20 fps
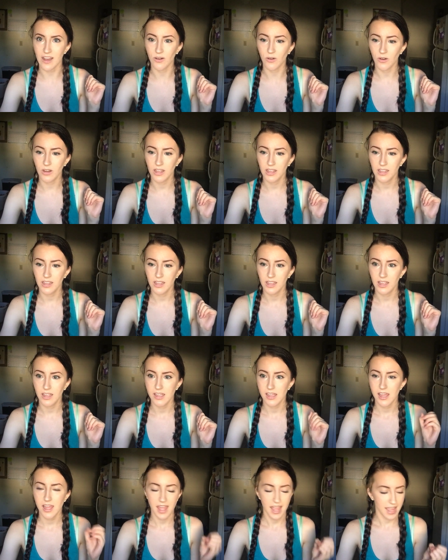out,
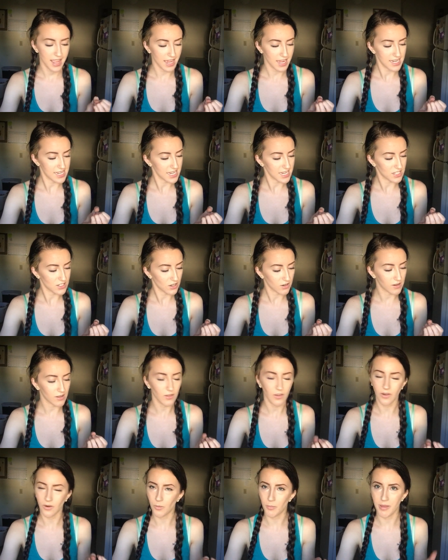and it took a
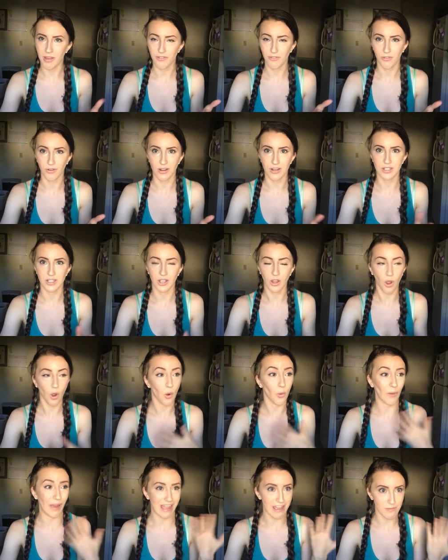little bit for it to
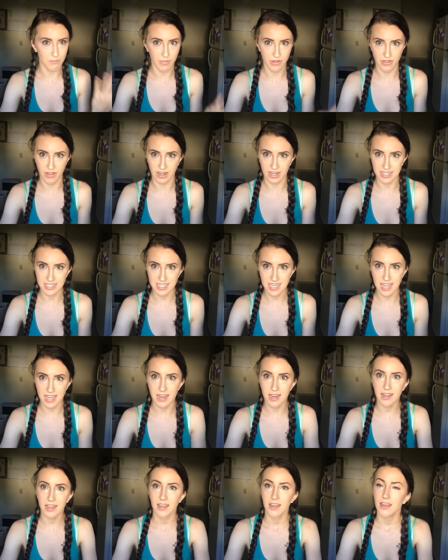go away, but then it
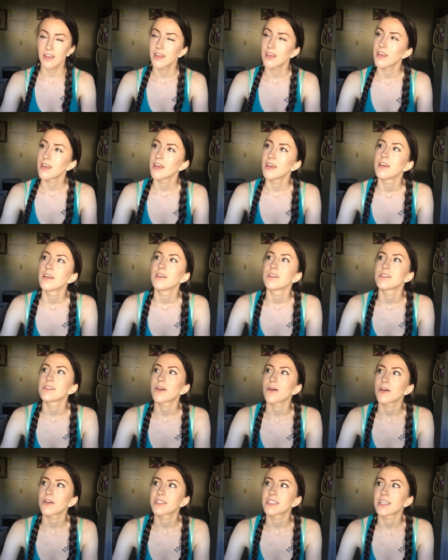did.
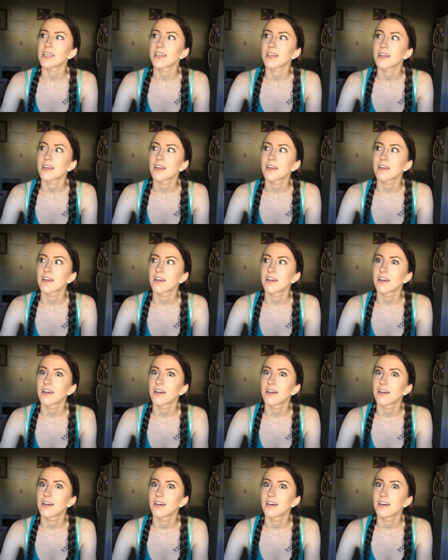So I was like,
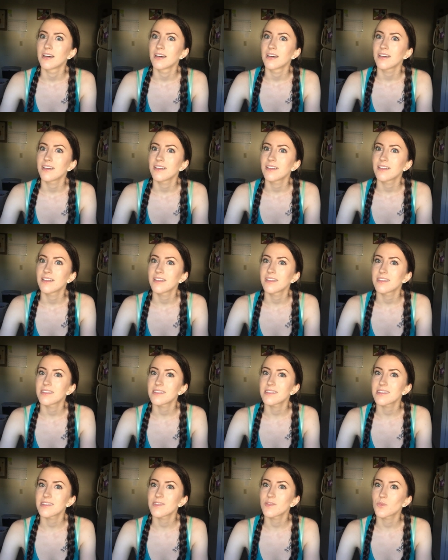oh,
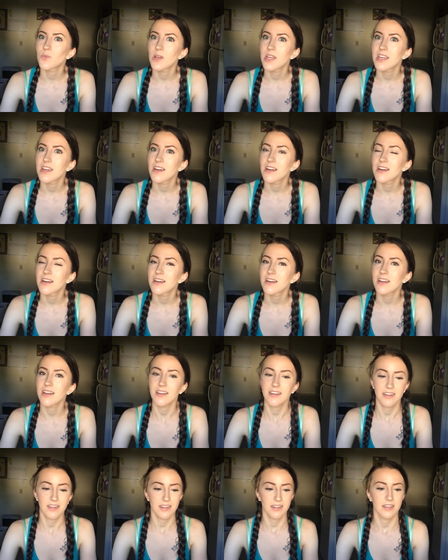this is weird.
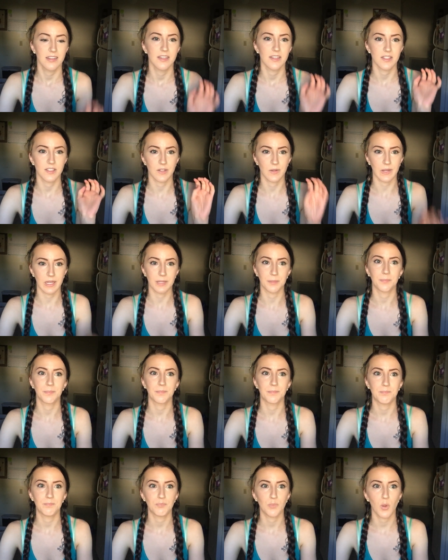So I
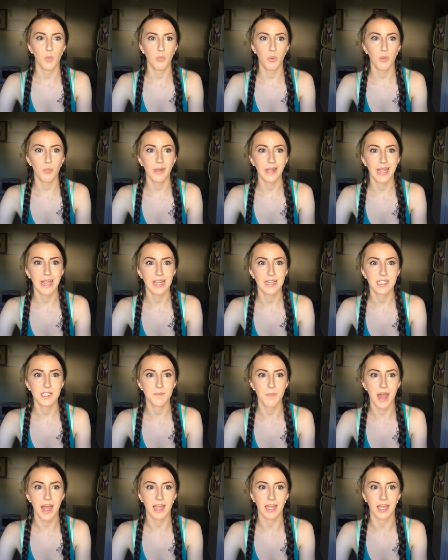put my hands
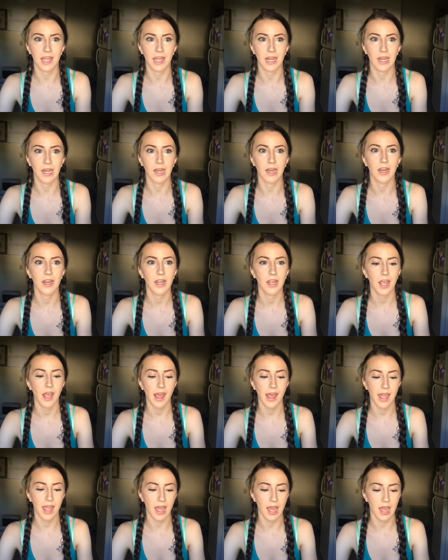back in,
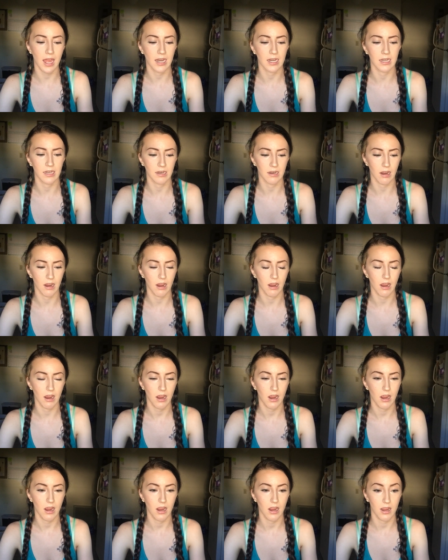and
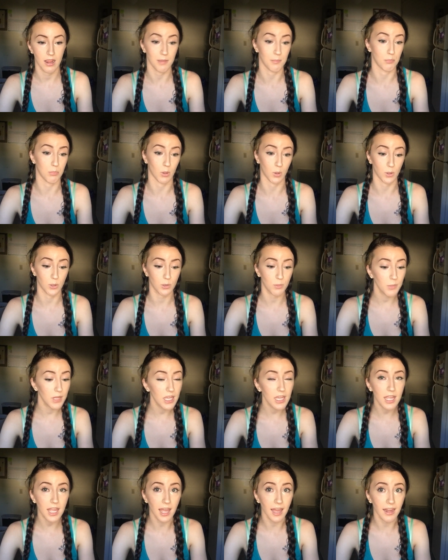it burned
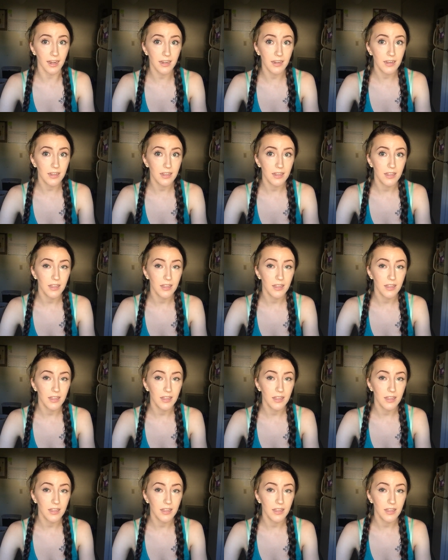me again.